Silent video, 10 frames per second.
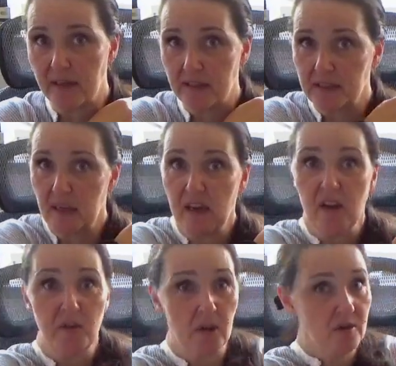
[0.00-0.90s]
this.
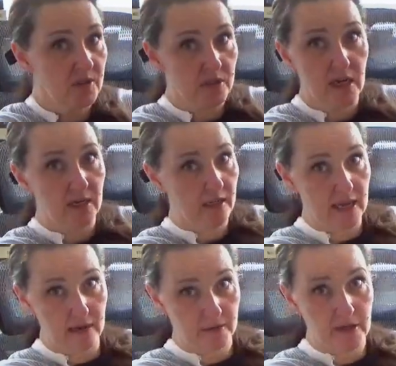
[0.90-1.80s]
Those are not
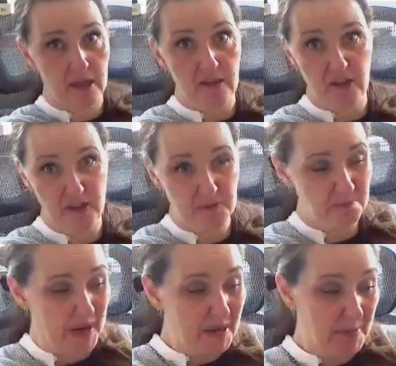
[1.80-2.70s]
allowed. They're
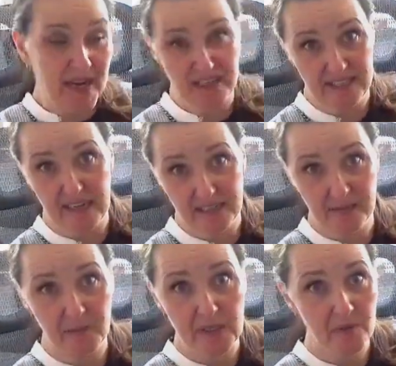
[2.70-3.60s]
backpack size
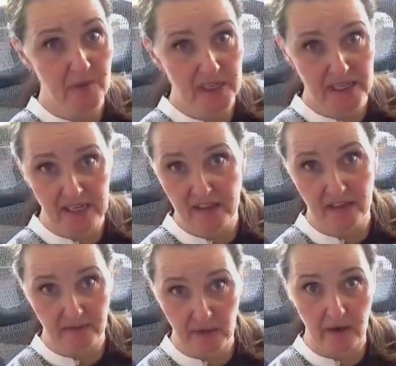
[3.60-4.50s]
and we don't want
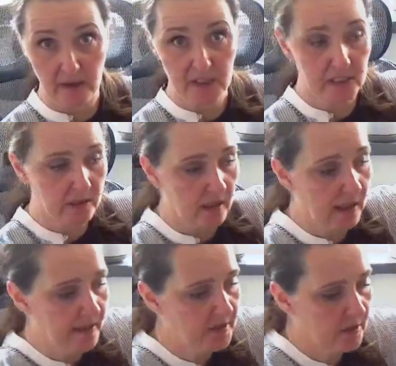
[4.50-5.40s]
anything large in the
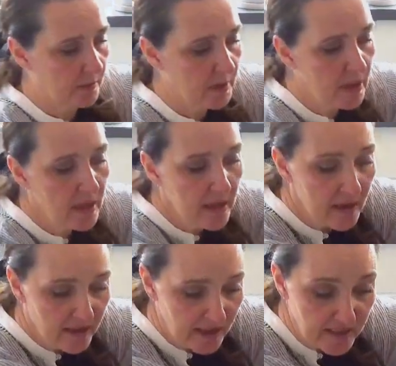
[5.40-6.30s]
classroom.
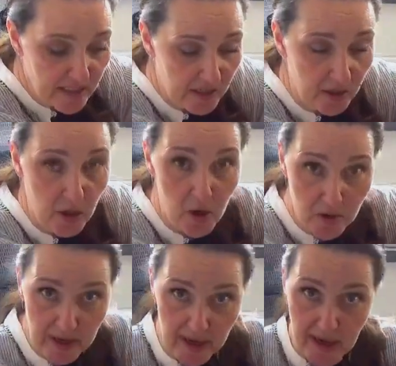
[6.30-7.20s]
Things that are
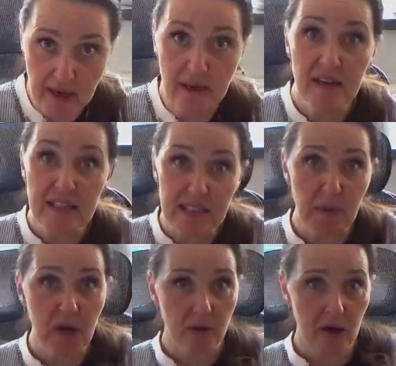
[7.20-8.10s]
okay,
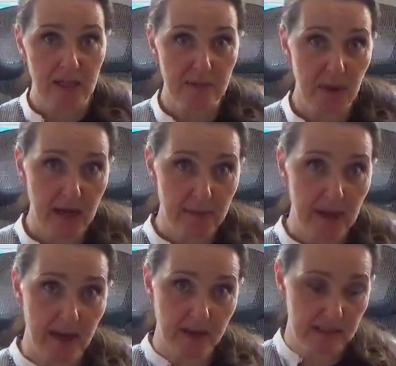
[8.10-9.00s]
small crossbody
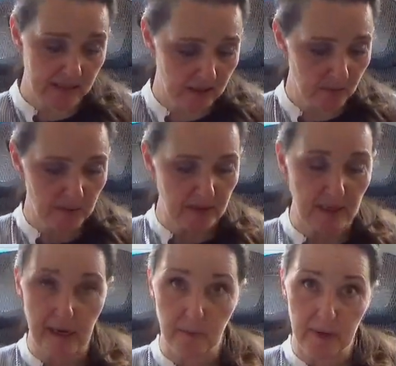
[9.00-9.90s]
bags like the one that
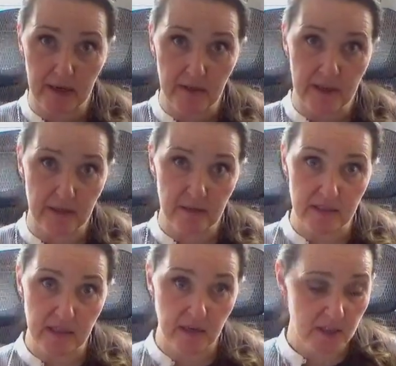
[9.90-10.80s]
I wear here,
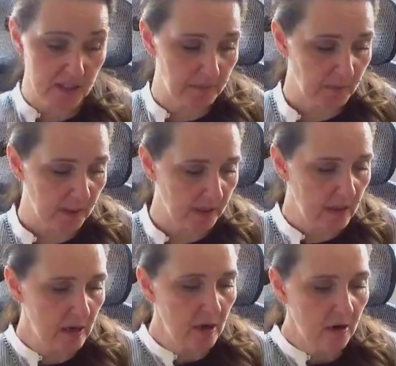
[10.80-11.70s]
this heart-shaped one,
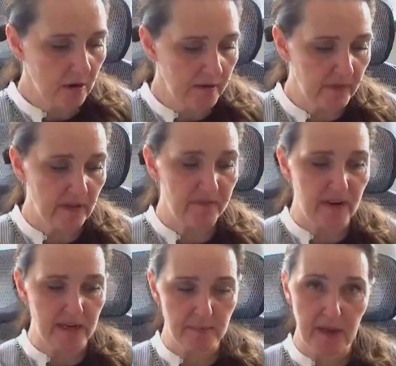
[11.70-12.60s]
or even the
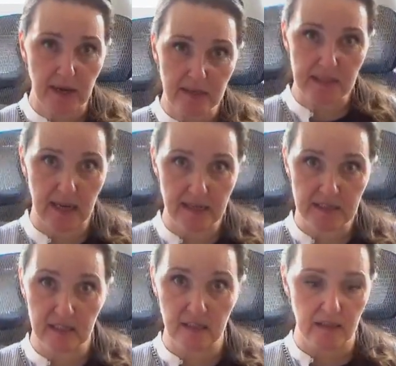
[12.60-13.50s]
fanny pack size
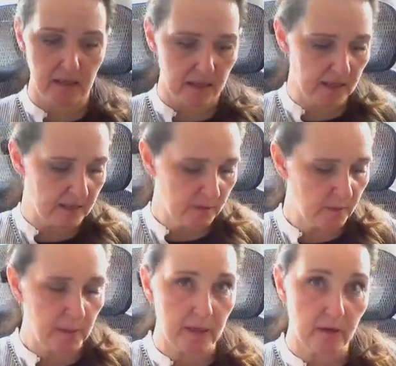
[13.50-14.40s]
that a lot of kids will
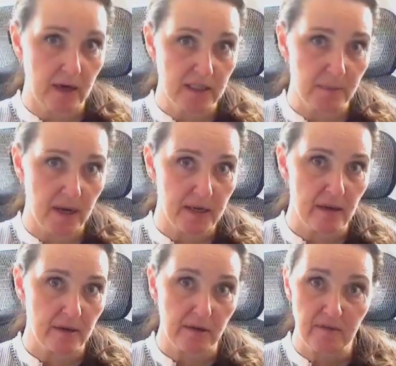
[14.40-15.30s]
wear crossbody
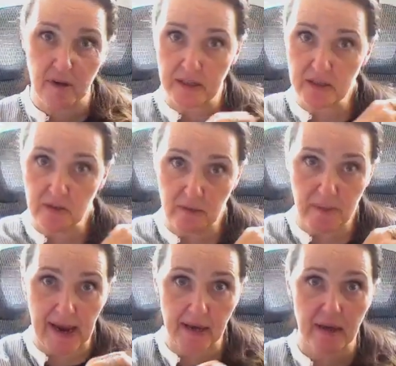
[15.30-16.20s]
on their front or
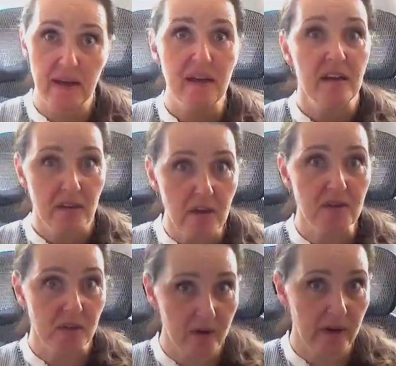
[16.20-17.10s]
back. Those
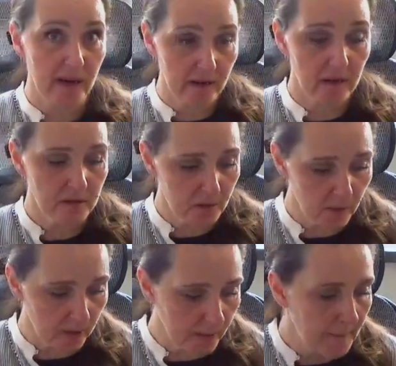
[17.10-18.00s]
are okay, those
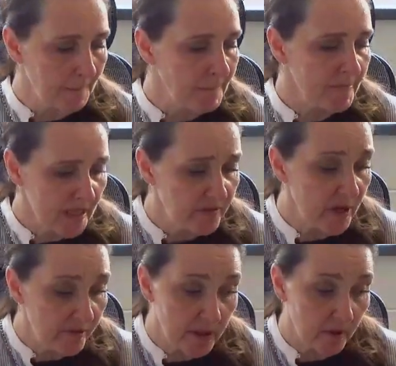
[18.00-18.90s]
work. If you
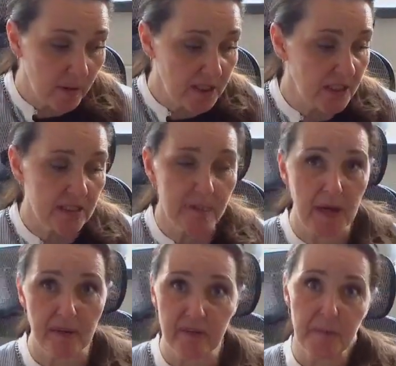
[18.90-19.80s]
have any questions
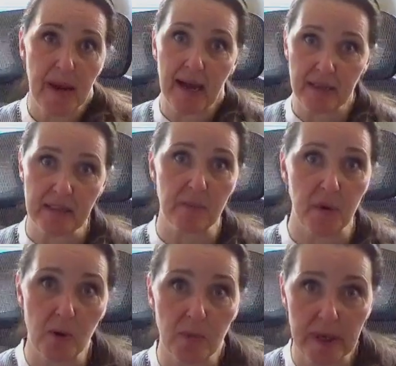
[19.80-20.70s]
about if a bag is
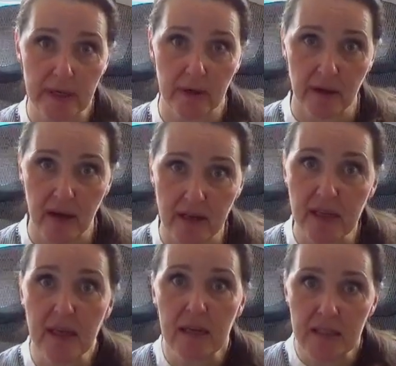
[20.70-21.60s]
appropriate or not,
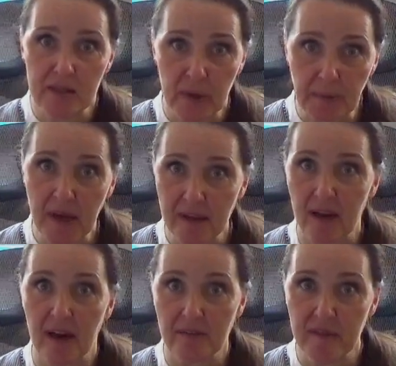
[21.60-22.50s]
swing by the
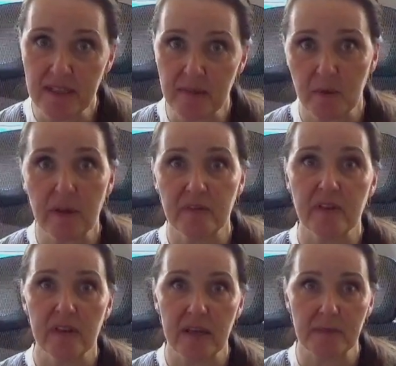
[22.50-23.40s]
office and we'll give
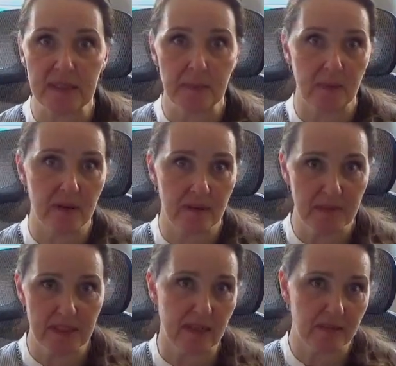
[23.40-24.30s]
you a thumbs up or
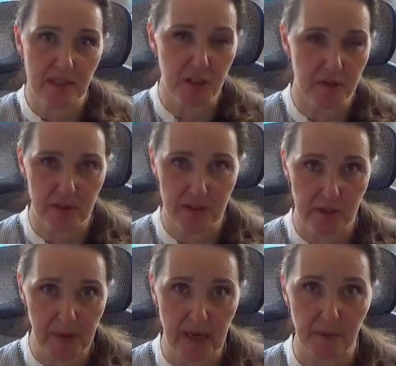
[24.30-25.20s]
thumbs down to show us
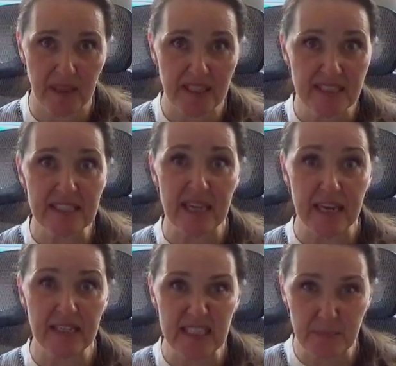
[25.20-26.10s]
your bag. But let's
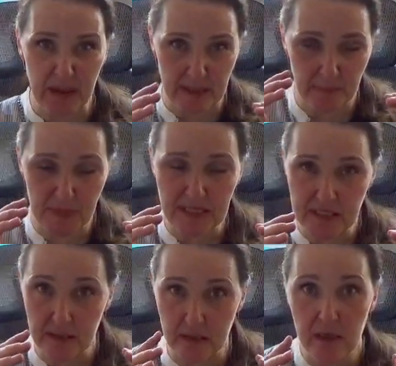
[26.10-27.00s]
stay like
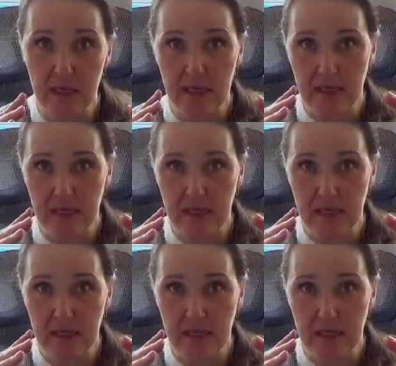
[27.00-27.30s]
pencil,